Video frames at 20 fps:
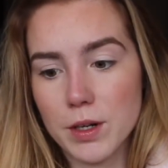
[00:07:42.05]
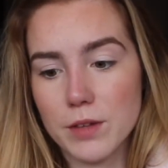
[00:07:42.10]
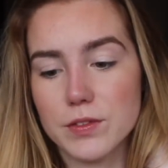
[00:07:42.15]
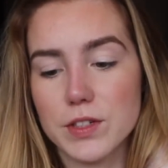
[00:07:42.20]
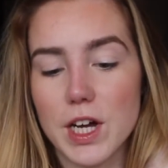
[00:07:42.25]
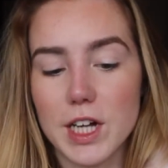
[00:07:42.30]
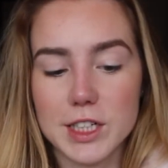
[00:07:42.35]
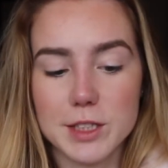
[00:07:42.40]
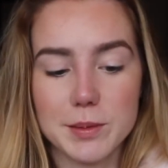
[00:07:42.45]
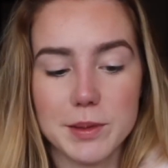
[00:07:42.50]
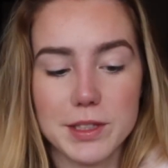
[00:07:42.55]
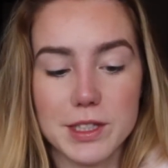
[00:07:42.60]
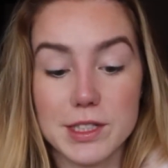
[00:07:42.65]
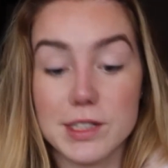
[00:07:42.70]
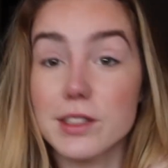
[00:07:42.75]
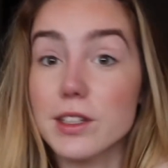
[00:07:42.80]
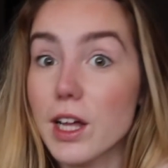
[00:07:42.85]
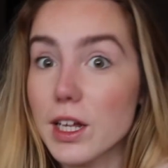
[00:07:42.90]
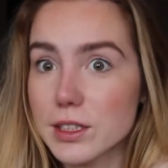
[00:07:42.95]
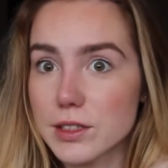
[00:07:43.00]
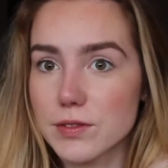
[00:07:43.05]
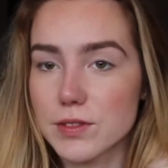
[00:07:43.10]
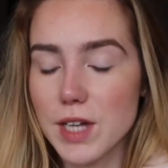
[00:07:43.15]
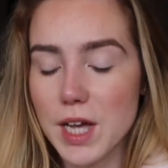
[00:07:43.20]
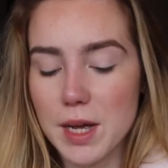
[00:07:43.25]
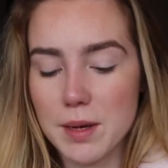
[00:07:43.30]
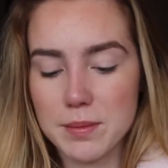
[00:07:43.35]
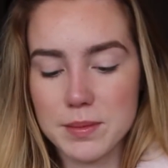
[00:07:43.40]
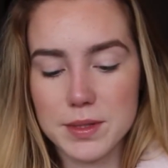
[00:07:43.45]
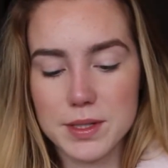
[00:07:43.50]
I've talked about this lots of
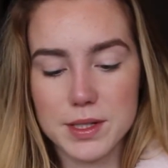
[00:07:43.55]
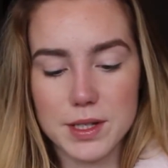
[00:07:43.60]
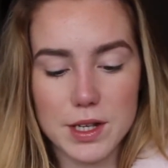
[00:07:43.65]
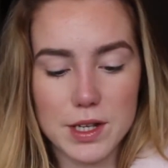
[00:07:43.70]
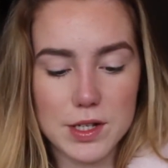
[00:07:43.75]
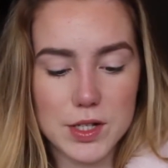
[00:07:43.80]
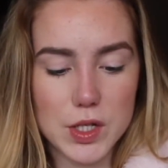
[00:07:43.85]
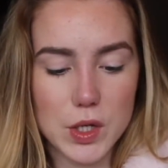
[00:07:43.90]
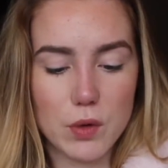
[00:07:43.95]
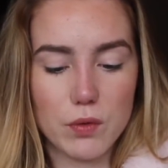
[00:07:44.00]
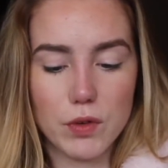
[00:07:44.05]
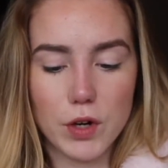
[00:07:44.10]
times so